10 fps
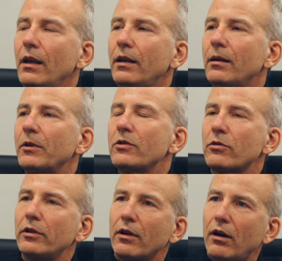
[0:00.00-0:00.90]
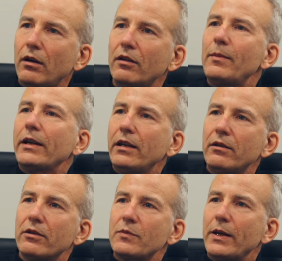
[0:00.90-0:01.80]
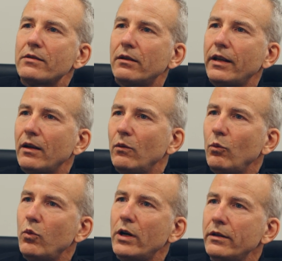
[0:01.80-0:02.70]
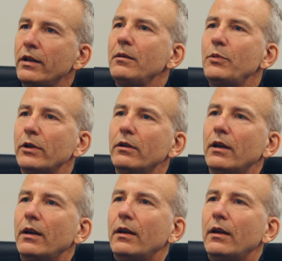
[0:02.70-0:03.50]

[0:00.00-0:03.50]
and I'm controlling all of my heaters based on that one input,